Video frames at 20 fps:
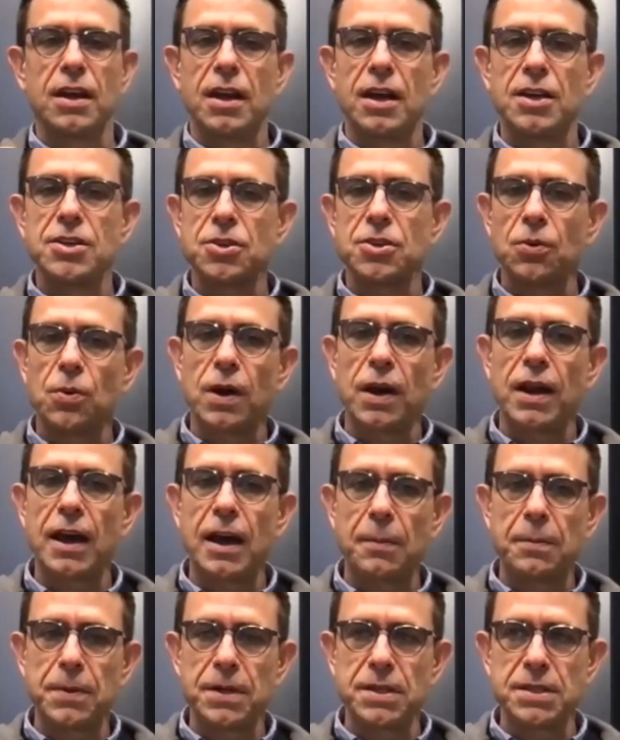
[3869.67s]
And so what
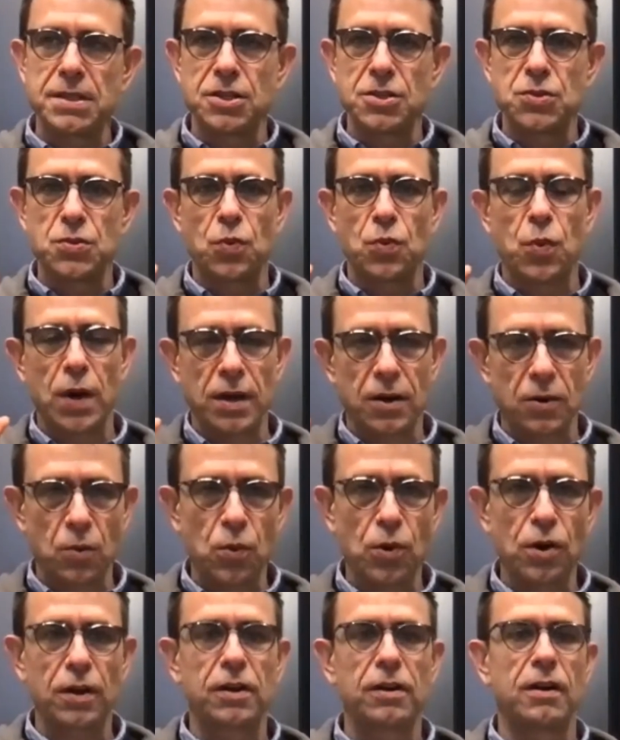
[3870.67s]
happens is when a
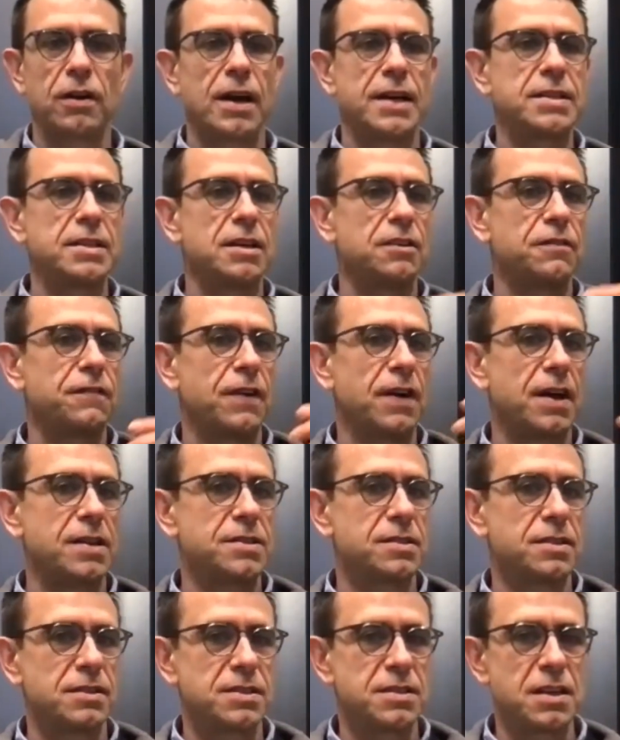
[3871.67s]
worker
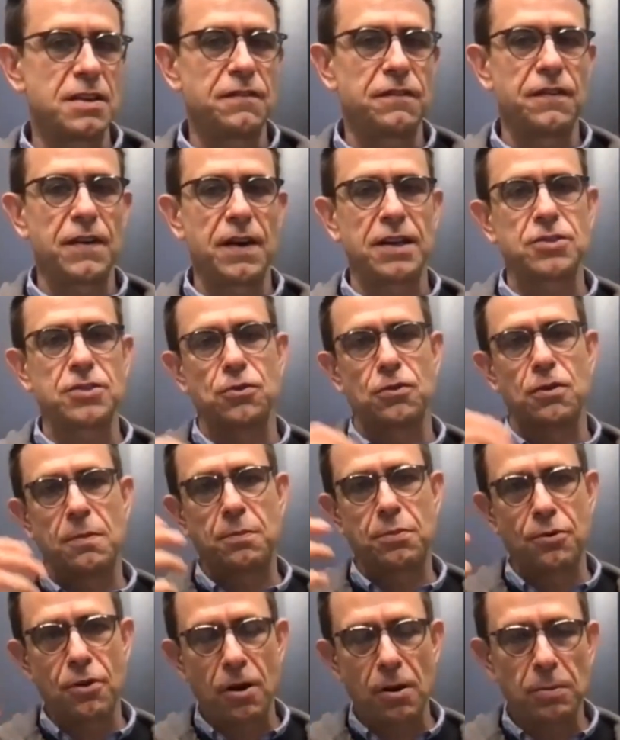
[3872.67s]
identifies a defect or a
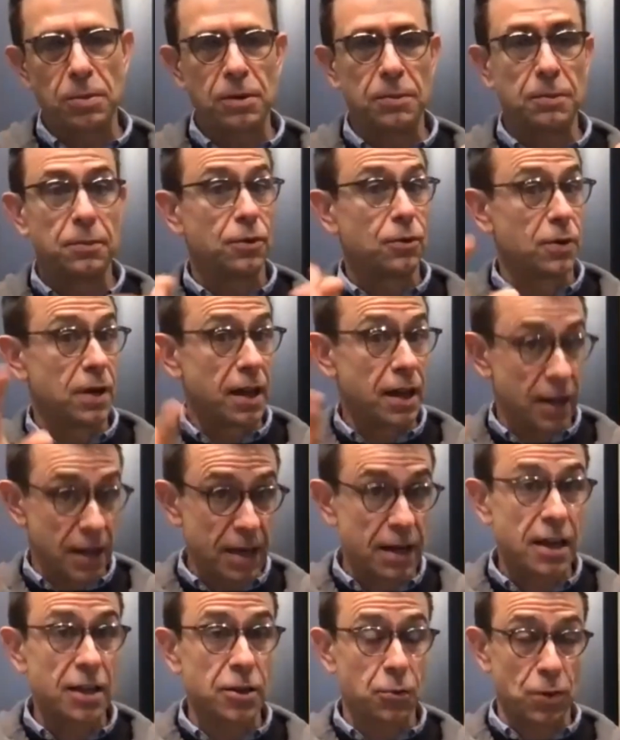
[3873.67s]
problem,
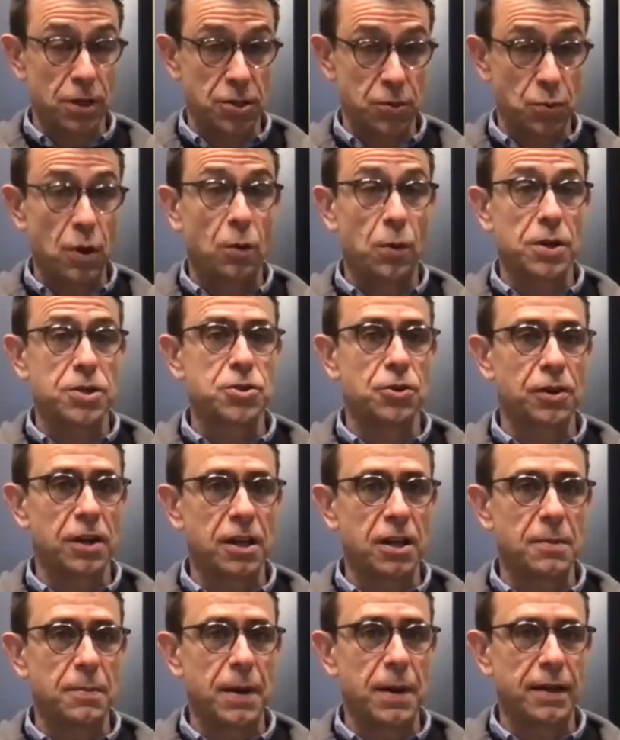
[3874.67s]
in other words, what we're
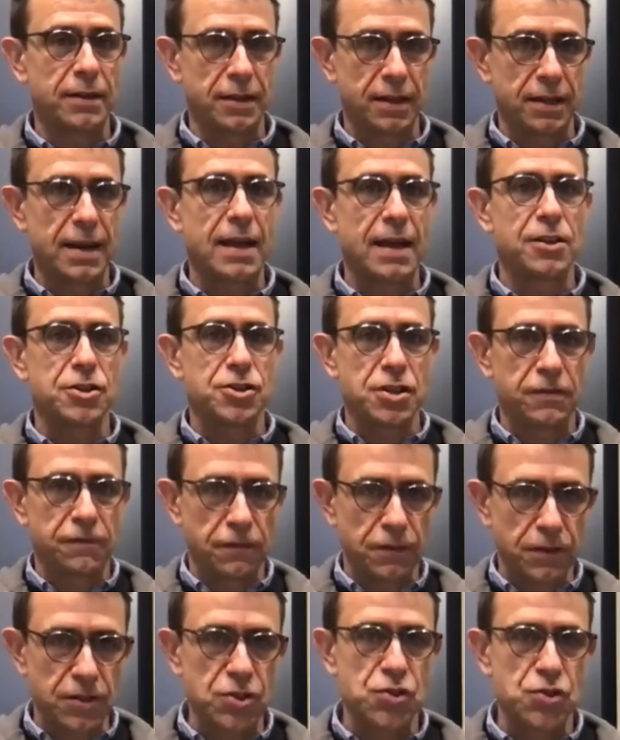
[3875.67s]
talking about, the analogy
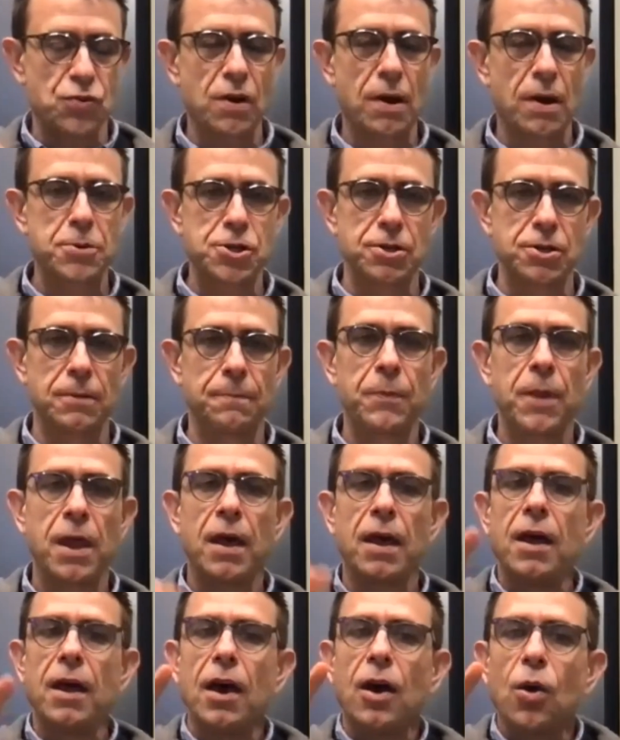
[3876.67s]
for disruption,
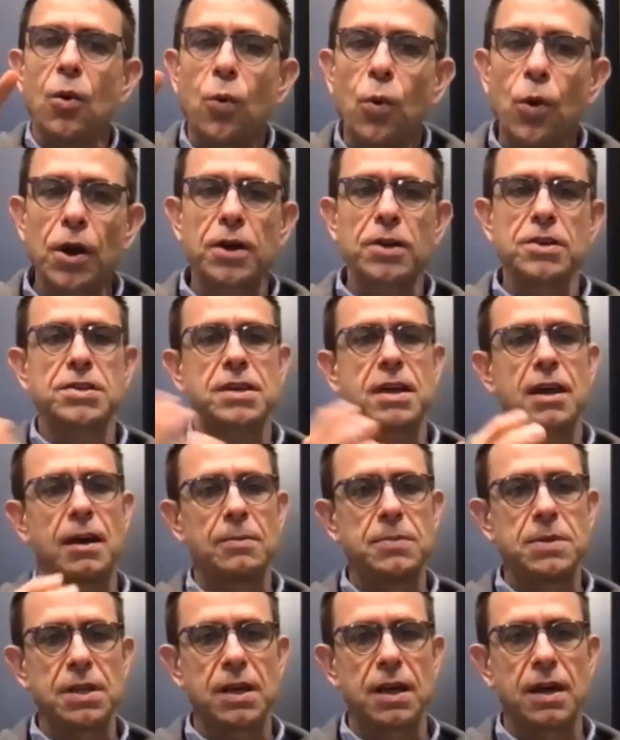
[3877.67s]
workers come
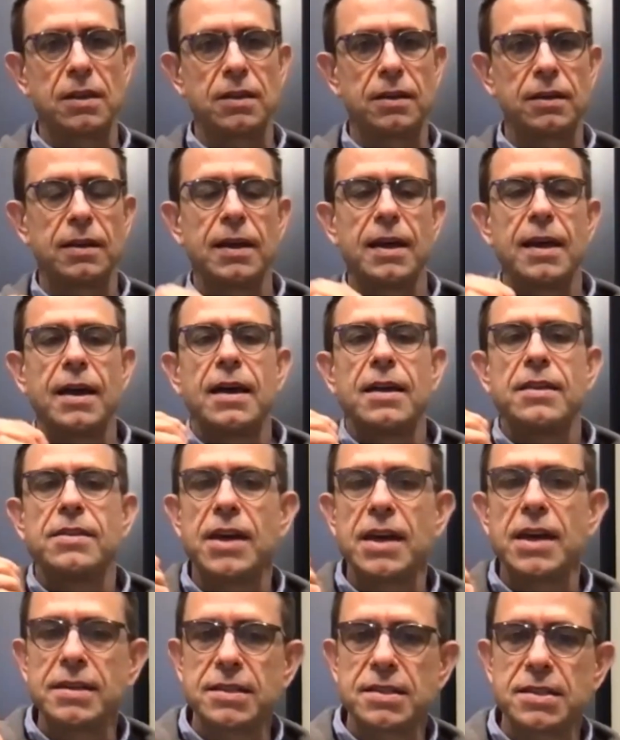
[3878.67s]
together,
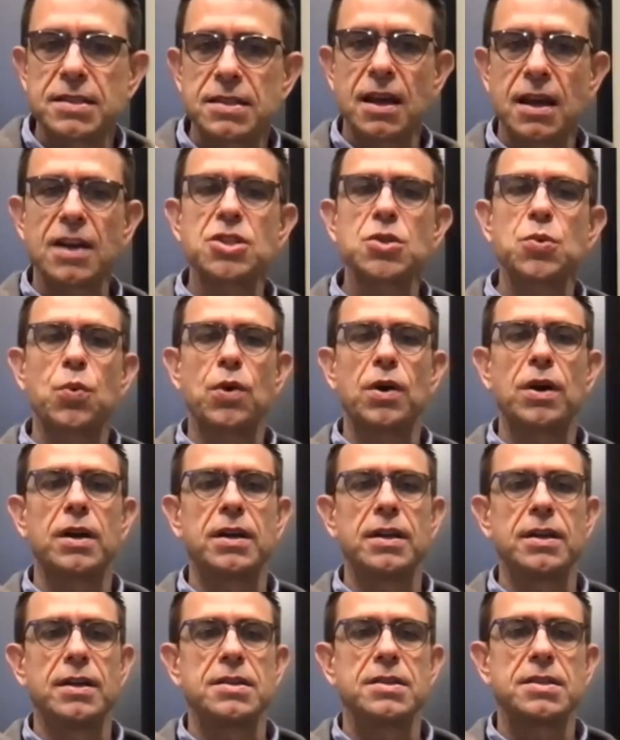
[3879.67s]
they discuss what it
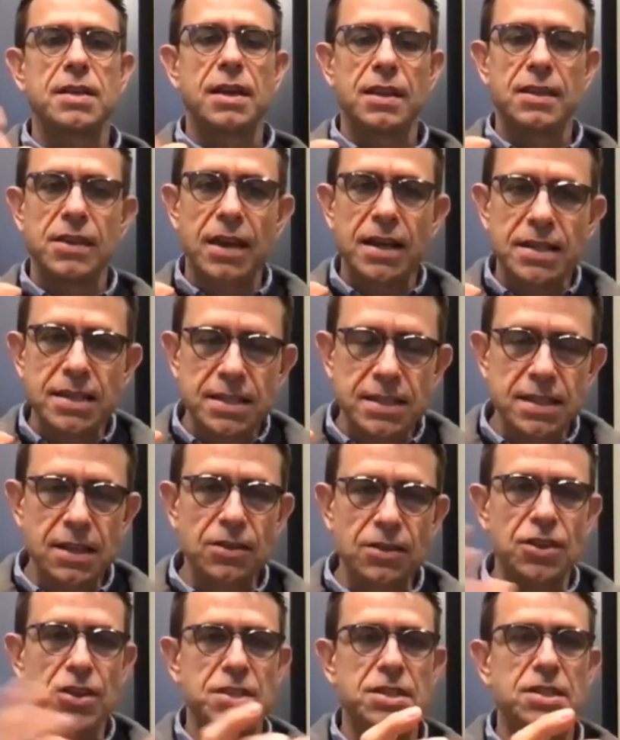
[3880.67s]
is, they
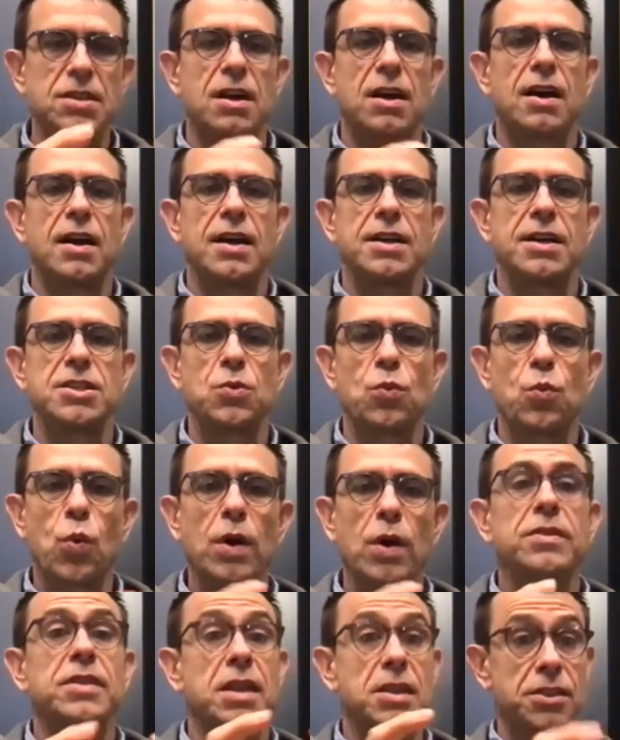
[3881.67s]
synthesize
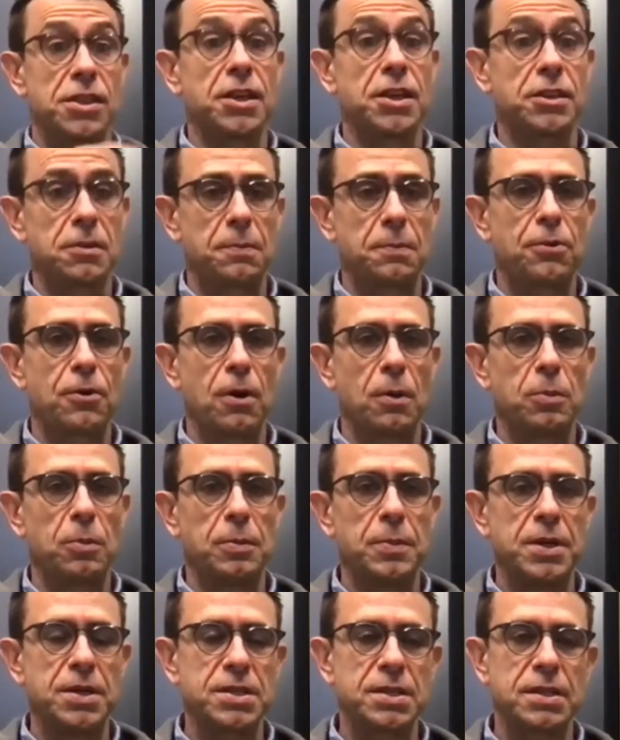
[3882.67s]
what they think the
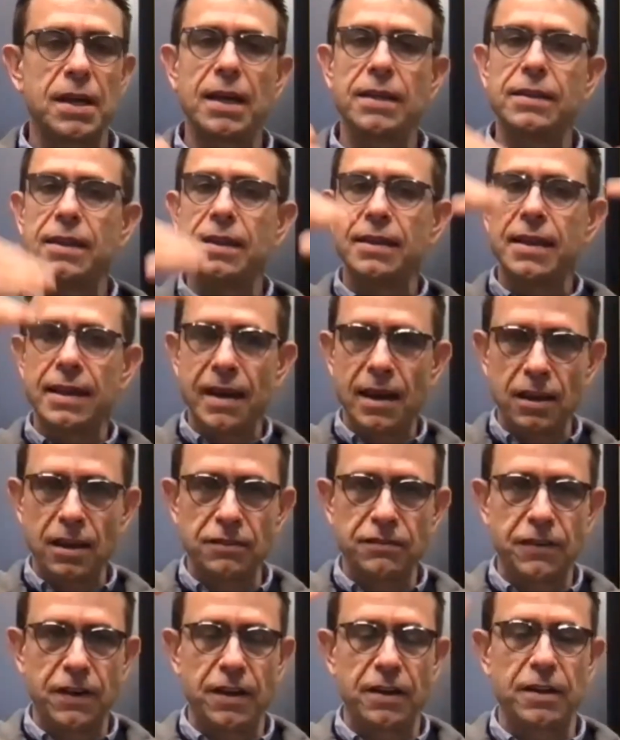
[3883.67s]
problem is, and then they
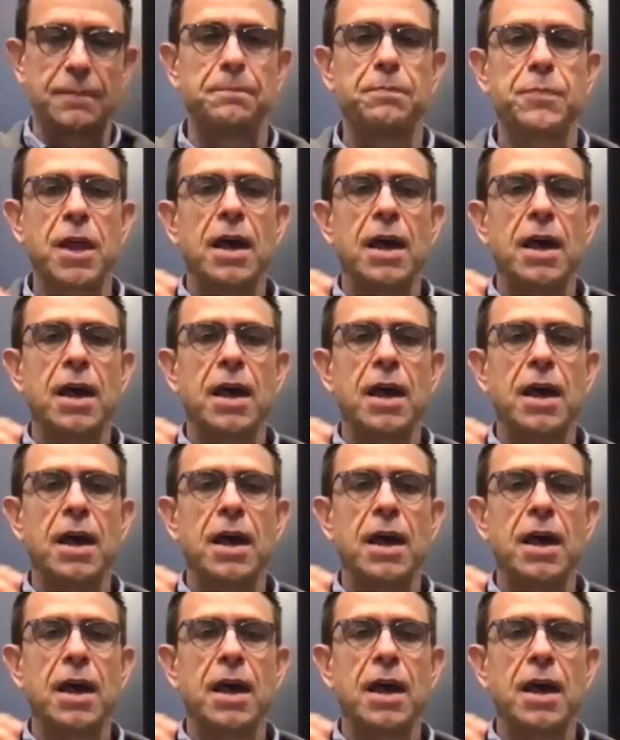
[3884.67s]
elevate it.